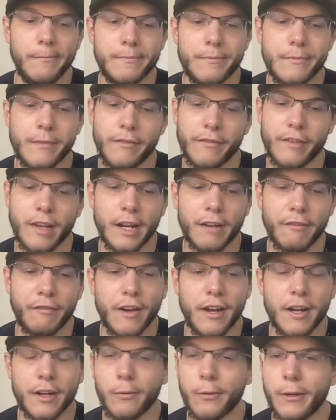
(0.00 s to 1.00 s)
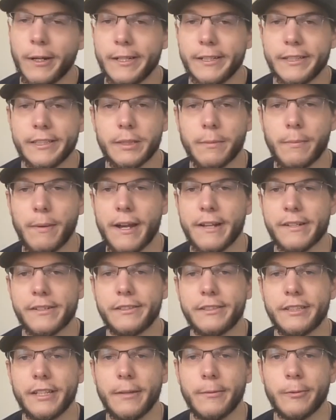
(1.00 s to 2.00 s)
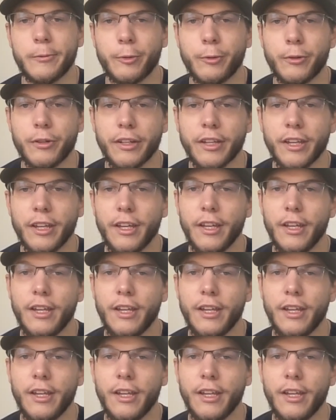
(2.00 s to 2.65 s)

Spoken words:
they've got to find a way to get the passing game going,